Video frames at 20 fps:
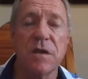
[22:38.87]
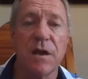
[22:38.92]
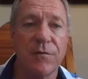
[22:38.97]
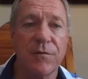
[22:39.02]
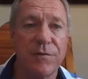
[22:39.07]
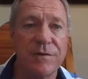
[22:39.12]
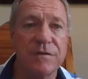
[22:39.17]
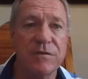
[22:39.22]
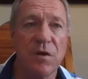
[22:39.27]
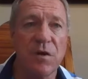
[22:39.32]

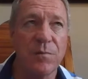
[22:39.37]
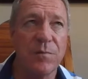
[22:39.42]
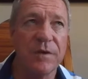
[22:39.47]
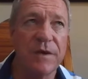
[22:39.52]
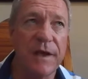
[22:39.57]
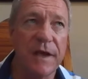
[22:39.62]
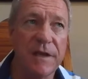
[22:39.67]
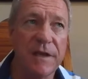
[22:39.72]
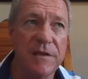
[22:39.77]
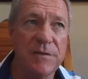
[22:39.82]
like for example
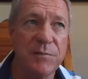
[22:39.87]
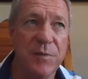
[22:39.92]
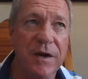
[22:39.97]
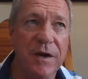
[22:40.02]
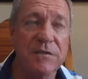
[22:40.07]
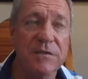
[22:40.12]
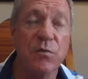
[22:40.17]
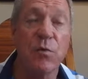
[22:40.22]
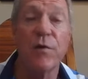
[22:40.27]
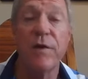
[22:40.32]
the energy
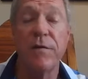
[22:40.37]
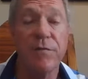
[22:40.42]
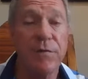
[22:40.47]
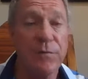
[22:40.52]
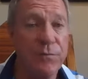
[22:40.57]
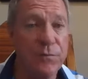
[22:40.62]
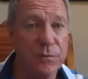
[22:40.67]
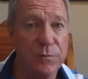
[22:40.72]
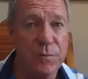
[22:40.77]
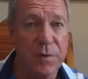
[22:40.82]
price or
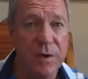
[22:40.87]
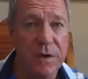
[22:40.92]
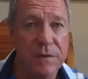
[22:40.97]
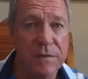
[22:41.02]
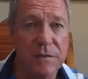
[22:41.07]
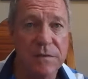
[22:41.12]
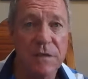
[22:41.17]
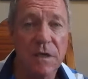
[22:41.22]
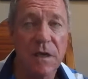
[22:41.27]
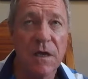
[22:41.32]
even food
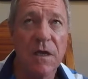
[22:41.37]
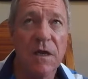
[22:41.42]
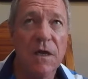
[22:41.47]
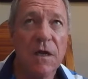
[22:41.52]
prices.